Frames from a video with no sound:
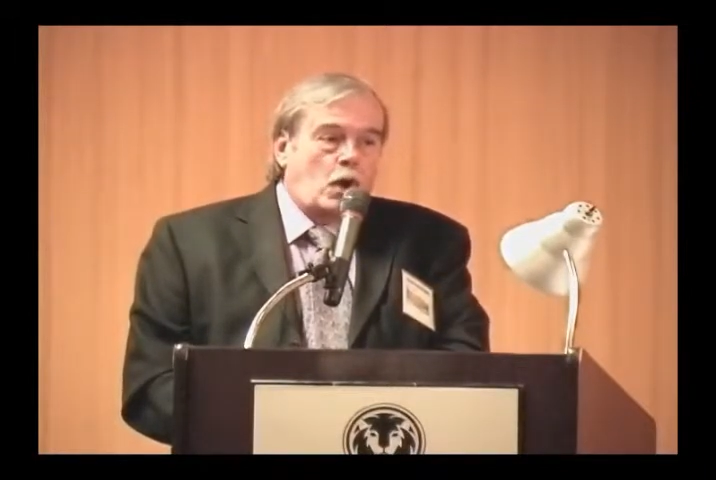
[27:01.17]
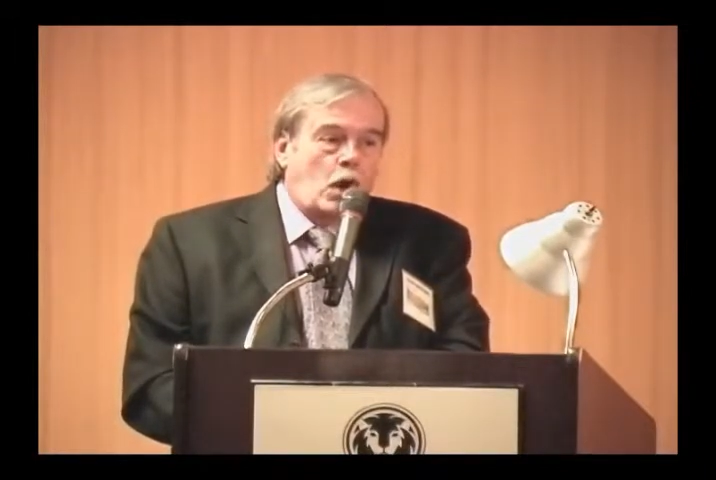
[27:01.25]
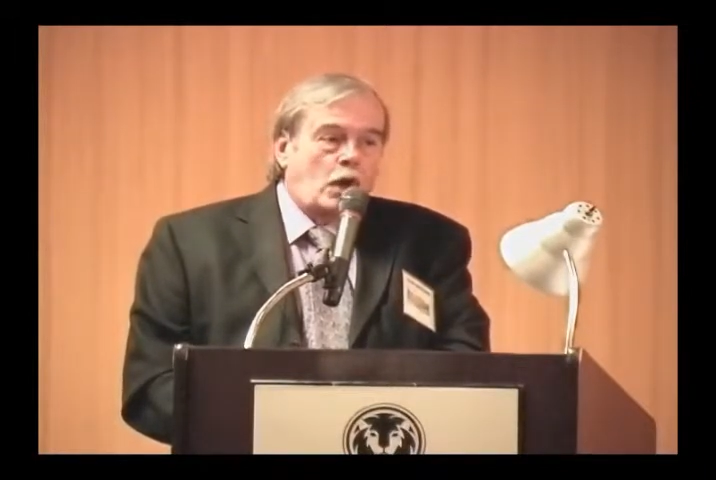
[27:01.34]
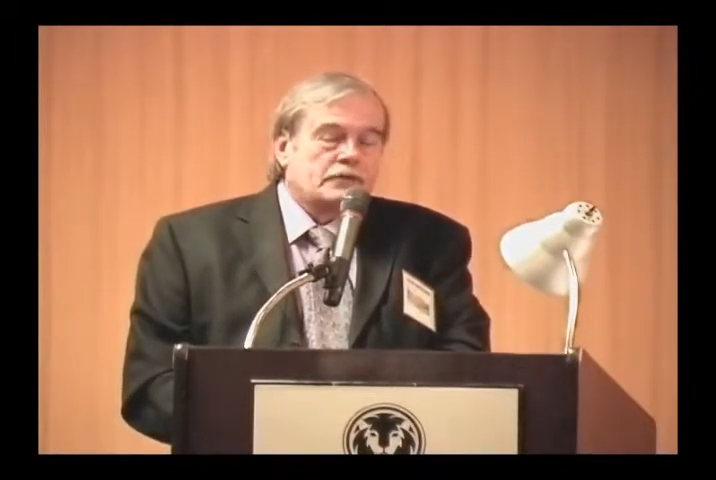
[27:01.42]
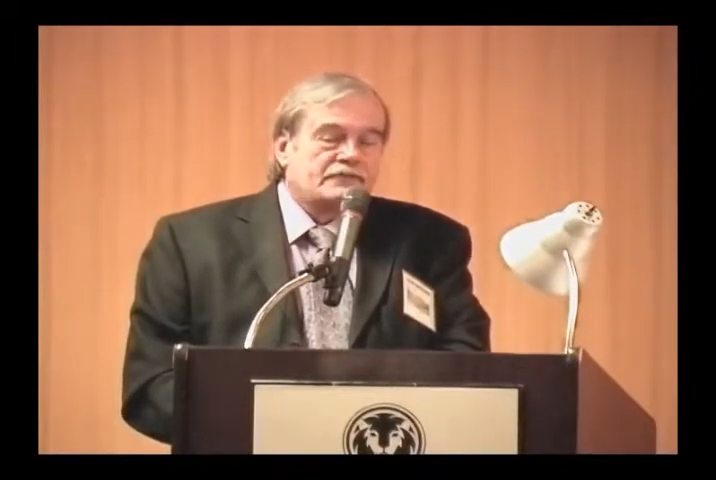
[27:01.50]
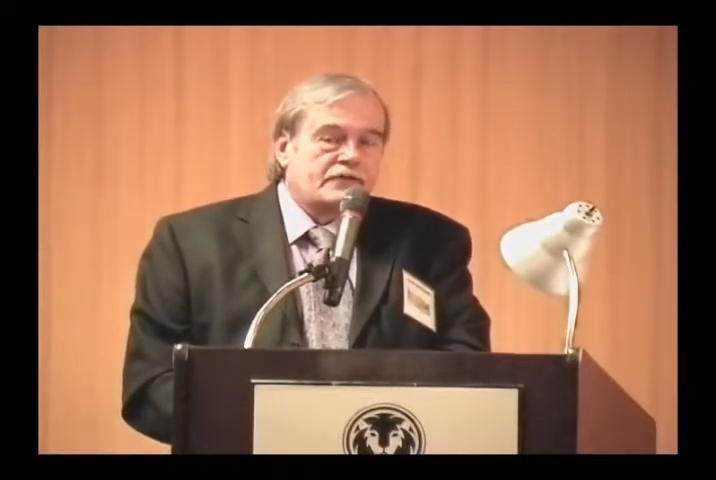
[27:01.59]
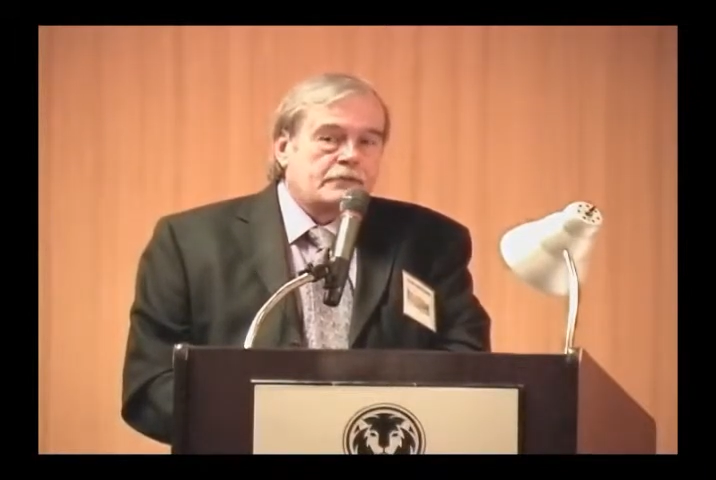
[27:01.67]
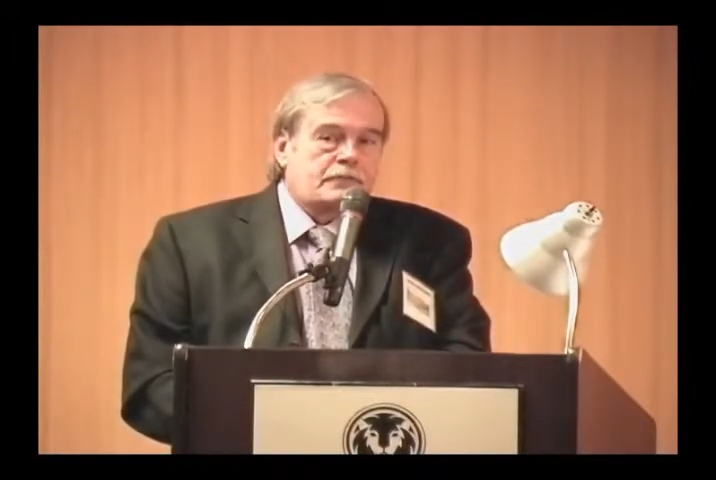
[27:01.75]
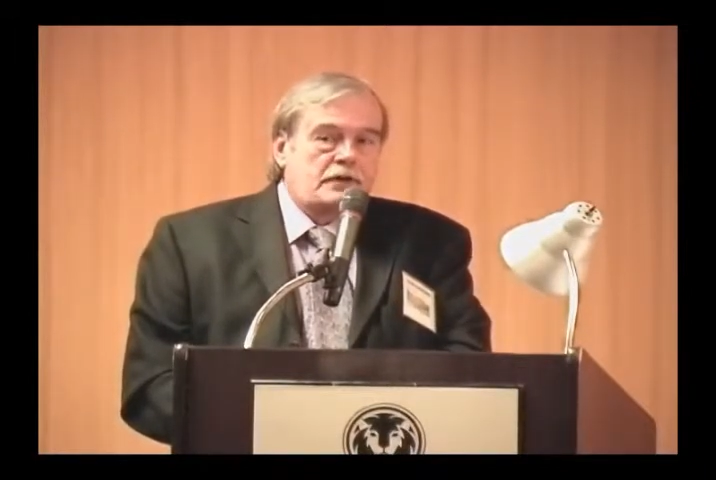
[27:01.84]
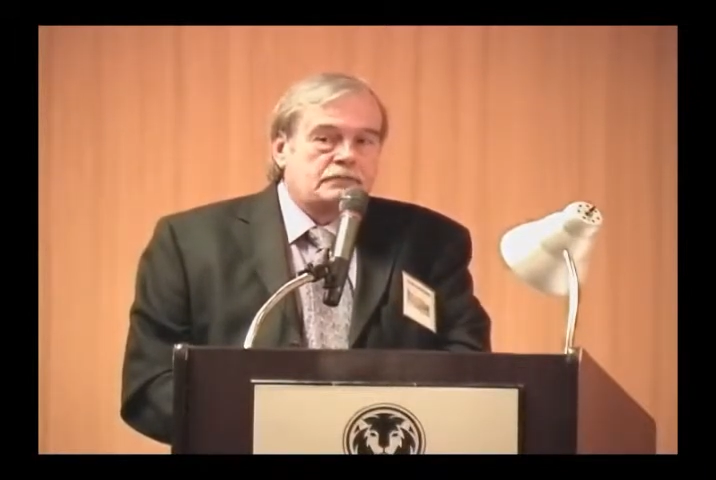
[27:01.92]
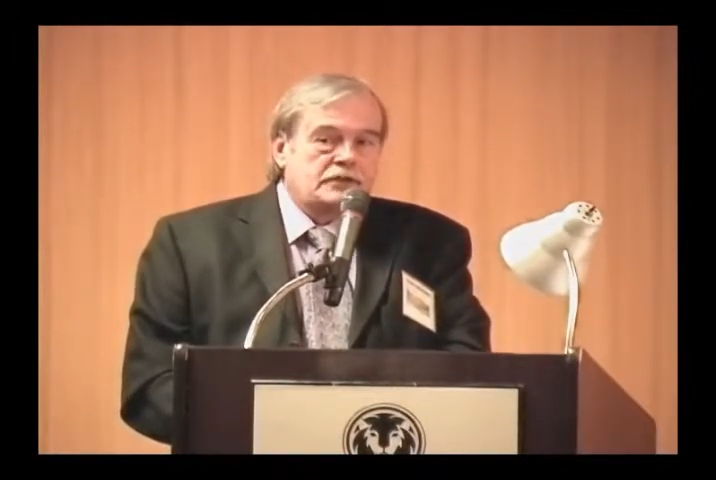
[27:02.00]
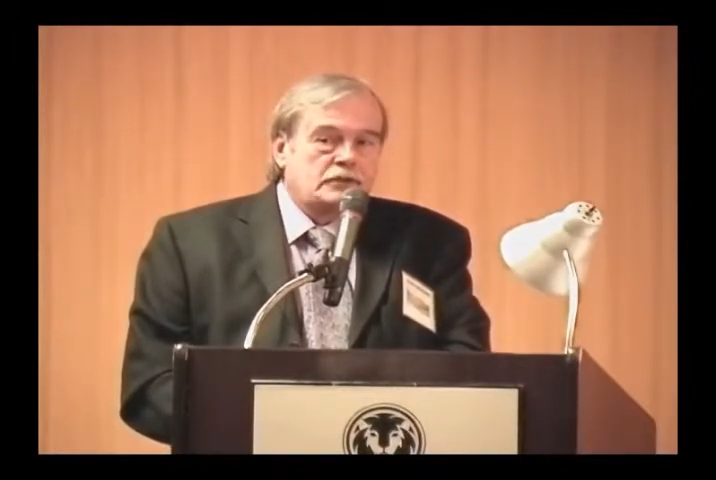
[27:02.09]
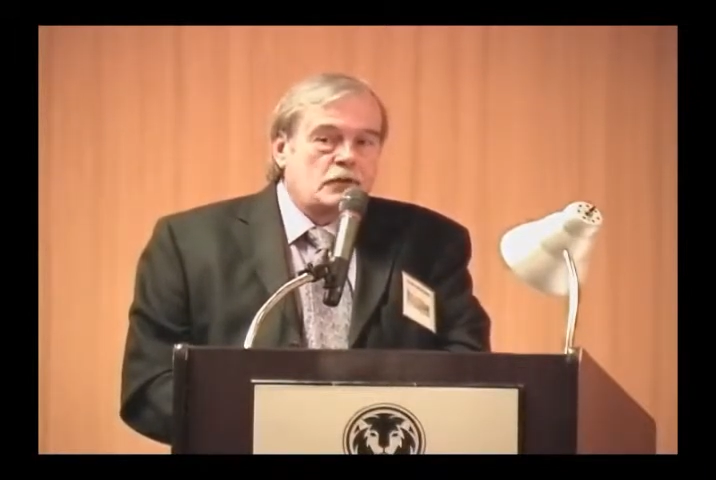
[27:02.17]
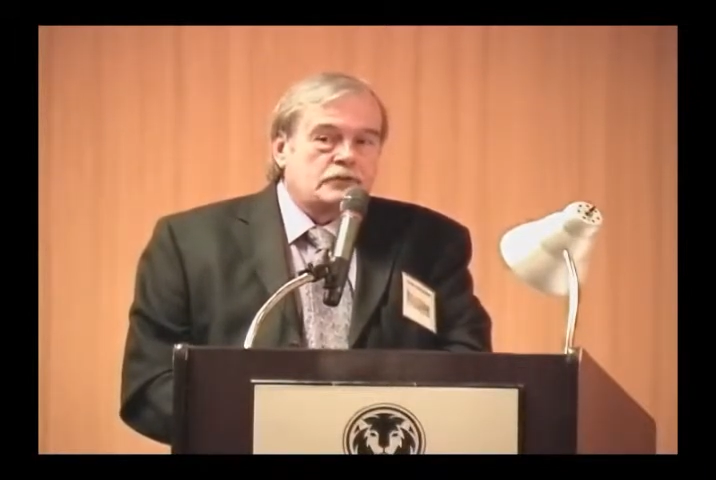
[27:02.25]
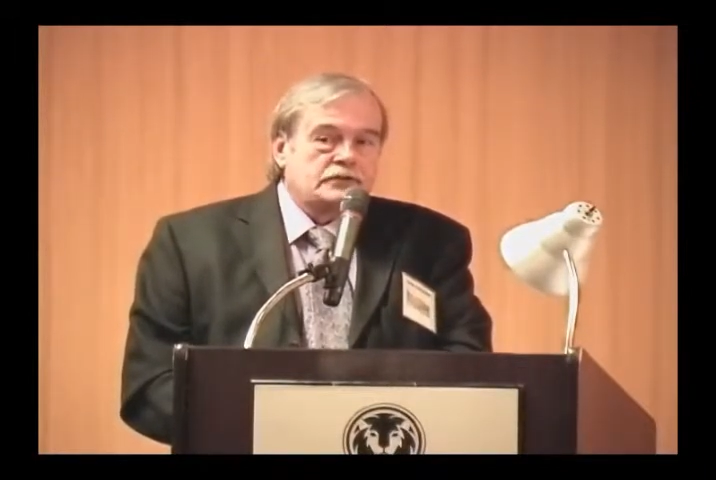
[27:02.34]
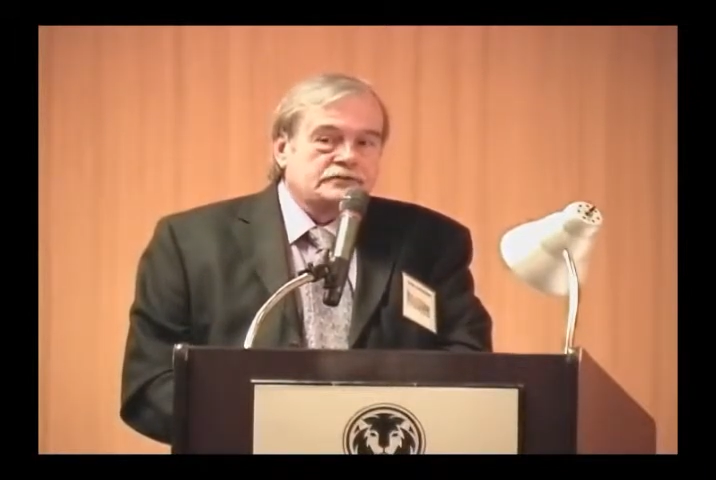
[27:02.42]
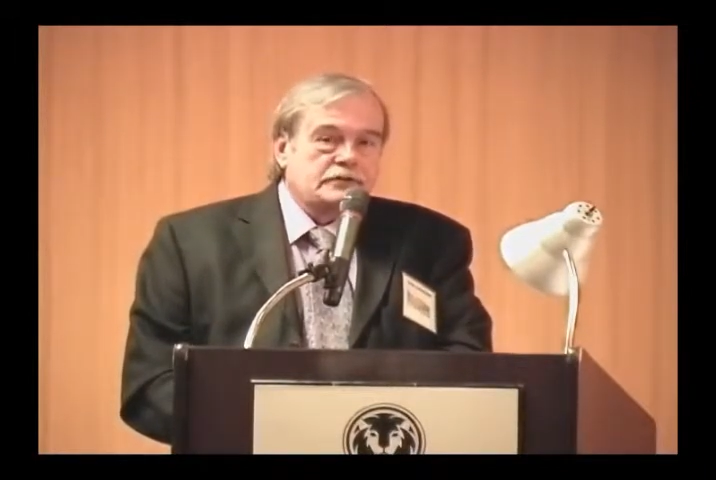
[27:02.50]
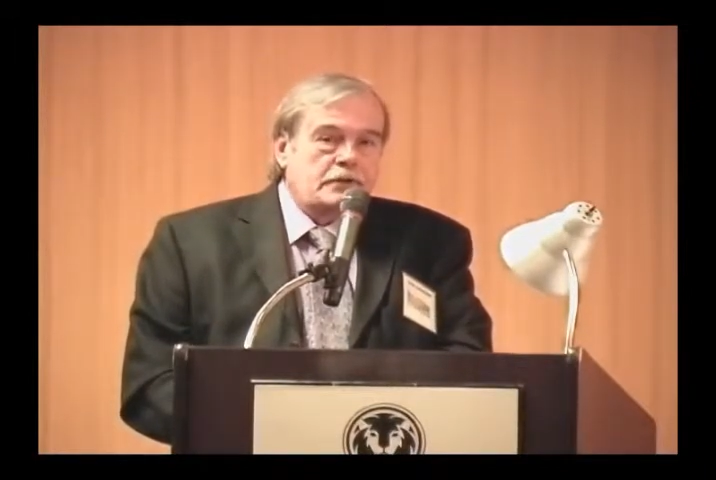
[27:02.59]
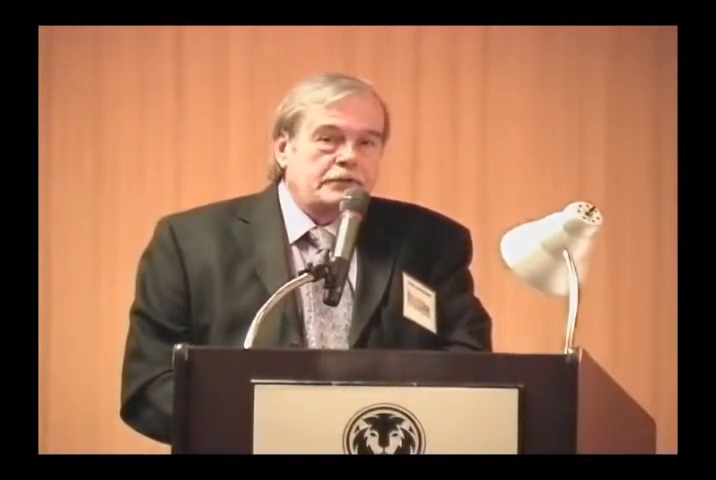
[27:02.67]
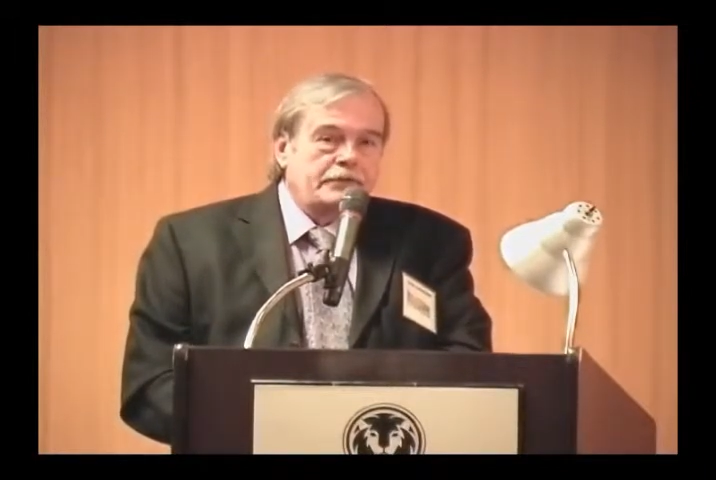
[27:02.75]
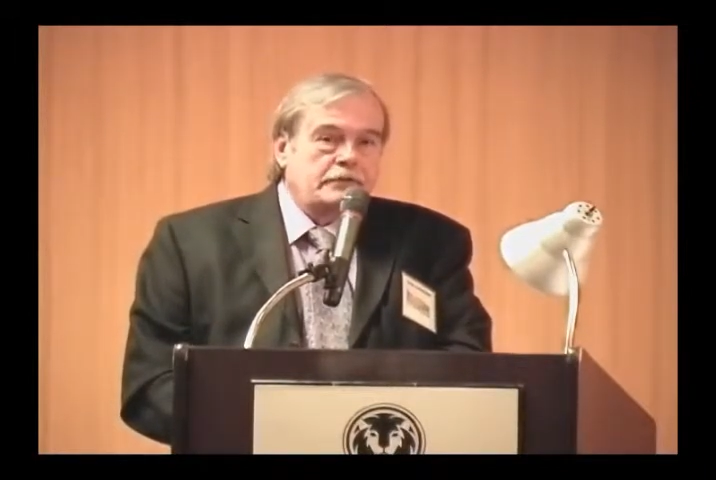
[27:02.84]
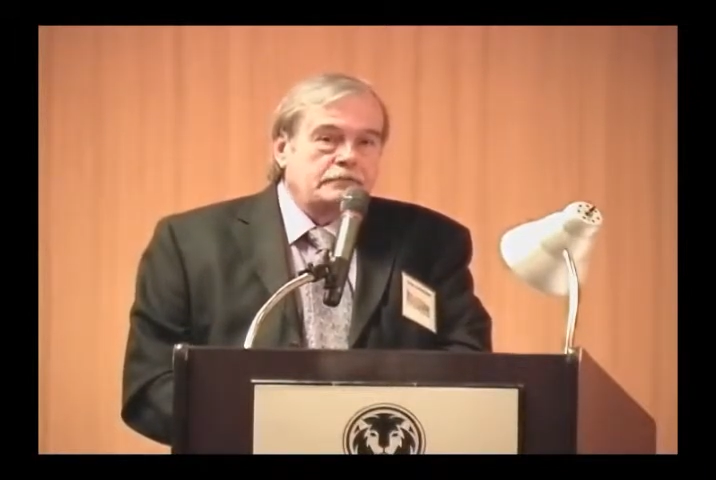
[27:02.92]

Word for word: all of their public notice on,